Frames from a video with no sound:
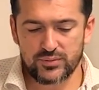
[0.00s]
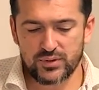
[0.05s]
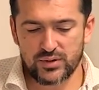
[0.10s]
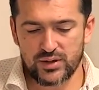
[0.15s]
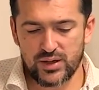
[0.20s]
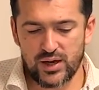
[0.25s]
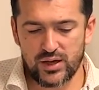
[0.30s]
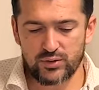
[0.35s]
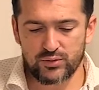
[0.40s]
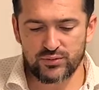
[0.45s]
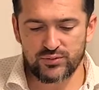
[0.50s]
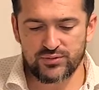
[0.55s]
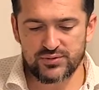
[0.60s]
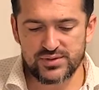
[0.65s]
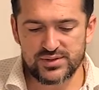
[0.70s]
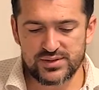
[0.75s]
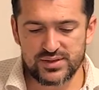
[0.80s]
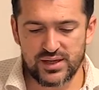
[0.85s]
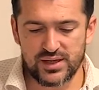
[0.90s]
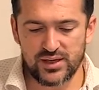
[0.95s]
kind of the
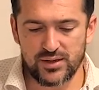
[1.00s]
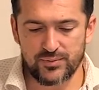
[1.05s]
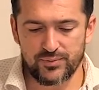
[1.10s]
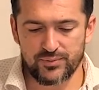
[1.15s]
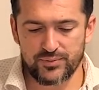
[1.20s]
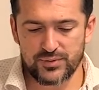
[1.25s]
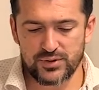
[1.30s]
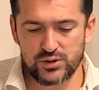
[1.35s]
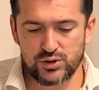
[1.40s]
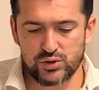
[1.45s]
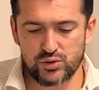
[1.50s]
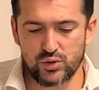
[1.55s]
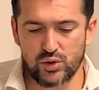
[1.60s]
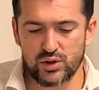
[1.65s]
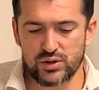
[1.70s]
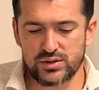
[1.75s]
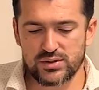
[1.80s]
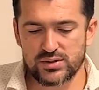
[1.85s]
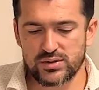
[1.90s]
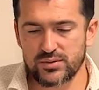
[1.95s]
same.
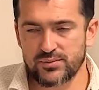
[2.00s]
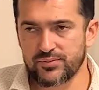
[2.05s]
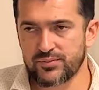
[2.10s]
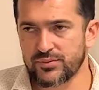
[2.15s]
Stocks